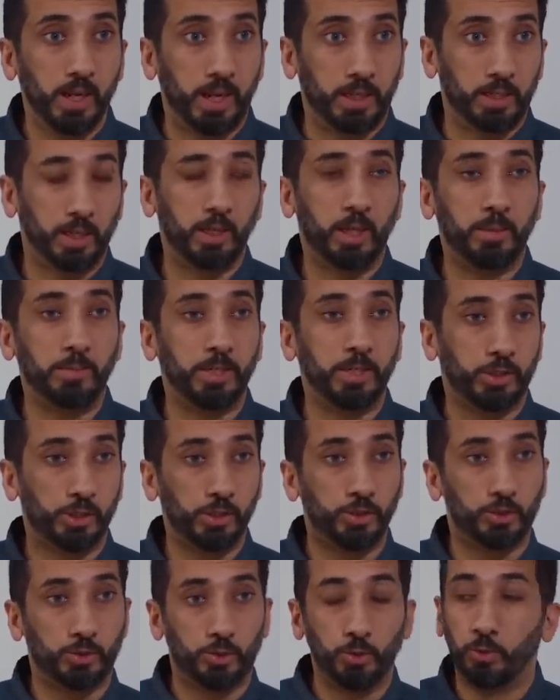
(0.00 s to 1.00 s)
And Allah
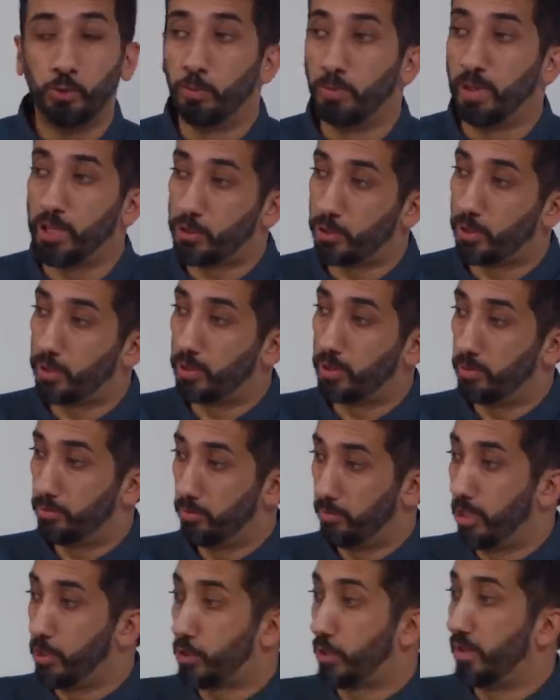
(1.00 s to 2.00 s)
mentions two major
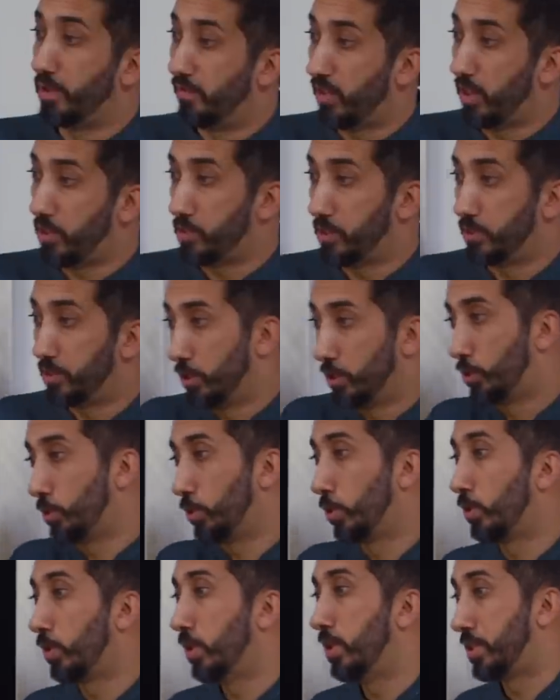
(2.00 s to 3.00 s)
invasions in
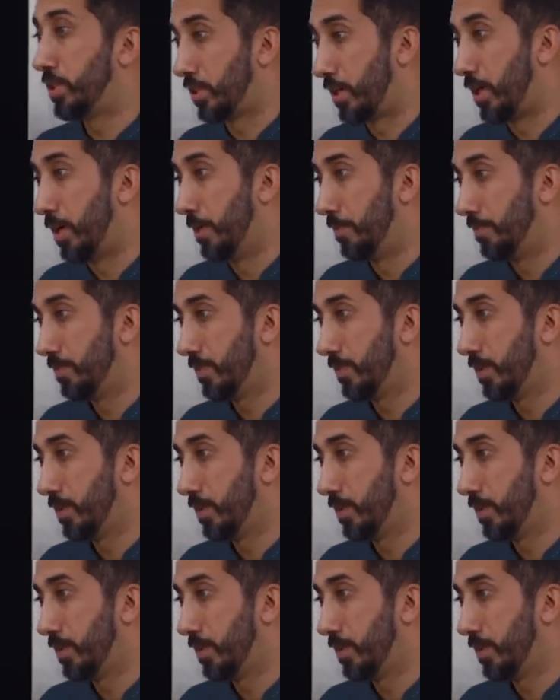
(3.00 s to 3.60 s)
Surah Al-Isra.